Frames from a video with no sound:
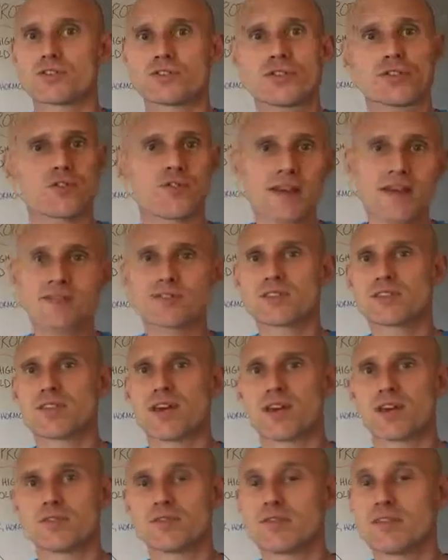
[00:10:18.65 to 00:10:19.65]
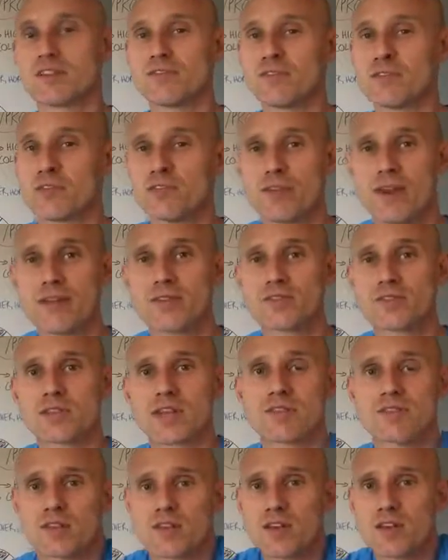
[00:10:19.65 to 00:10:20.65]
Do you crave stuff? And if you crave
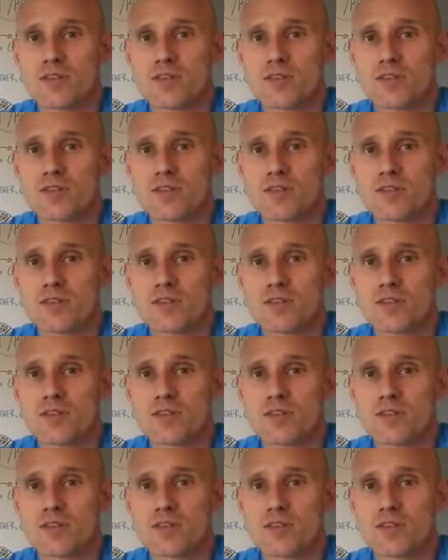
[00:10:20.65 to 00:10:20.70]
stuff and you